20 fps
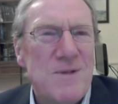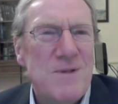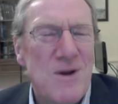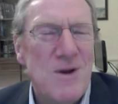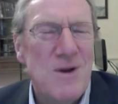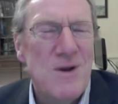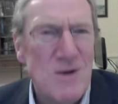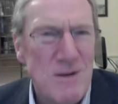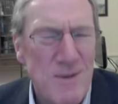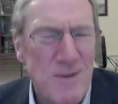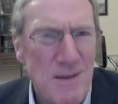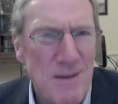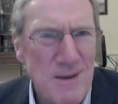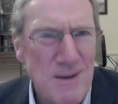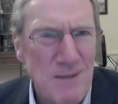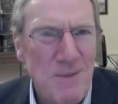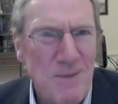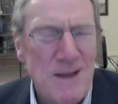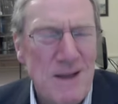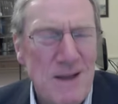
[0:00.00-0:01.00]
for Scotland to become
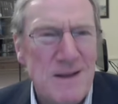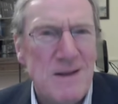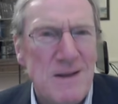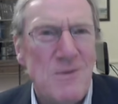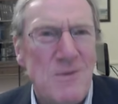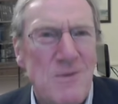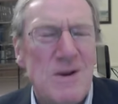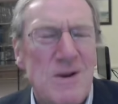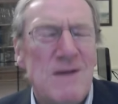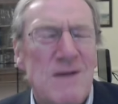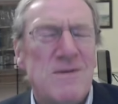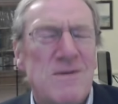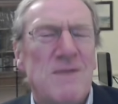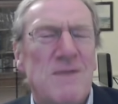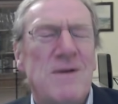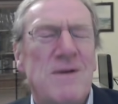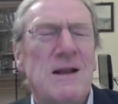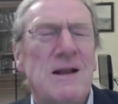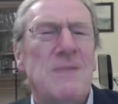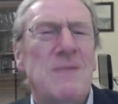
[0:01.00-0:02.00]
independent, we'd have to
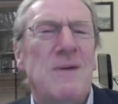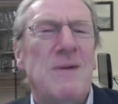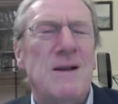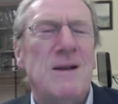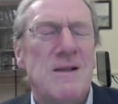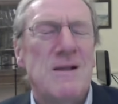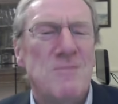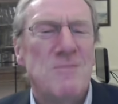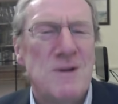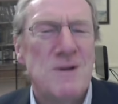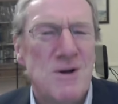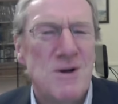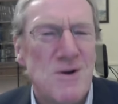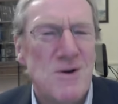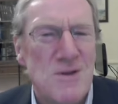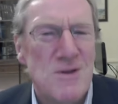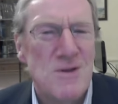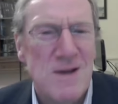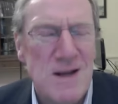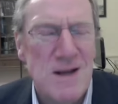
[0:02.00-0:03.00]
have an independence
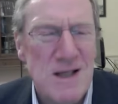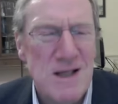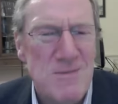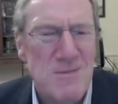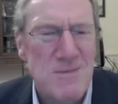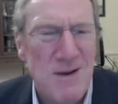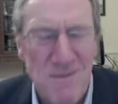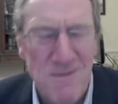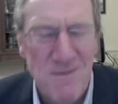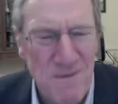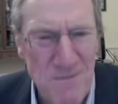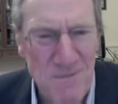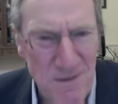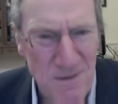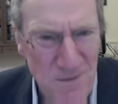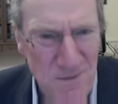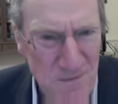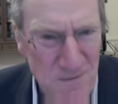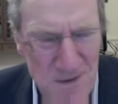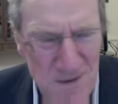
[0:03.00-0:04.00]
majority, and it's about 50-50
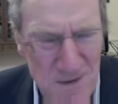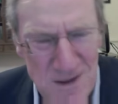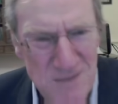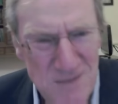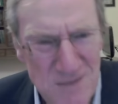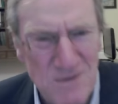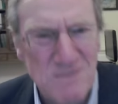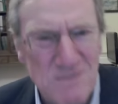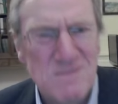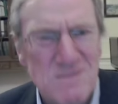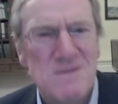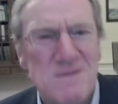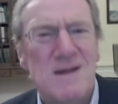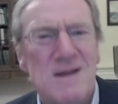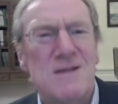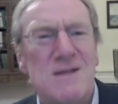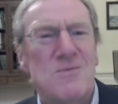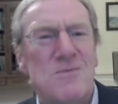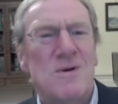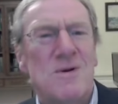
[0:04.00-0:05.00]
at the moment.
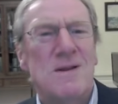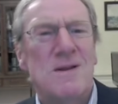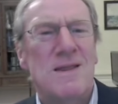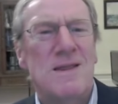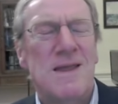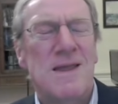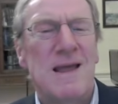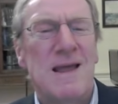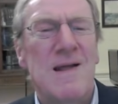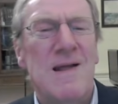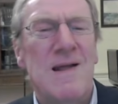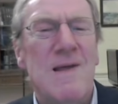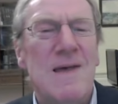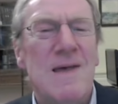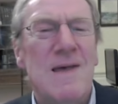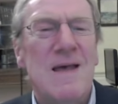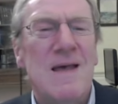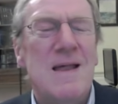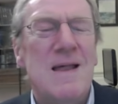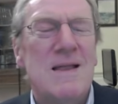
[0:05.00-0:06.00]
So that's one thing.
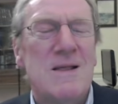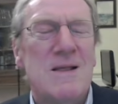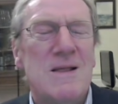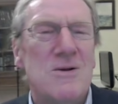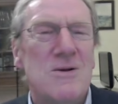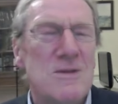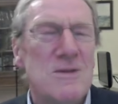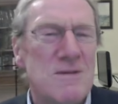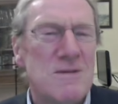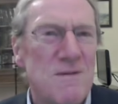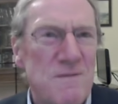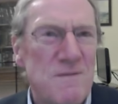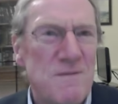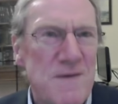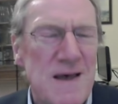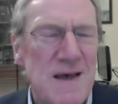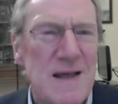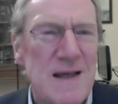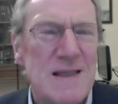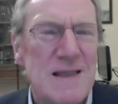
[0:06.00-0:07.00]
There's also the
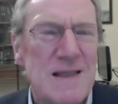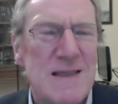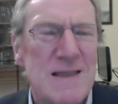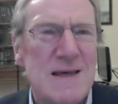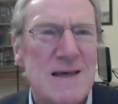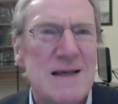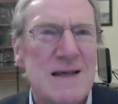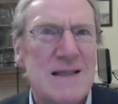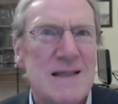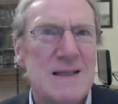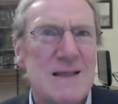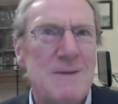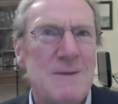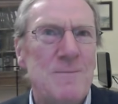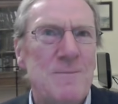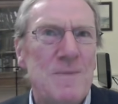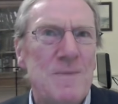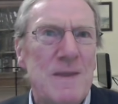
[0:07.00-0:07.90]
fact that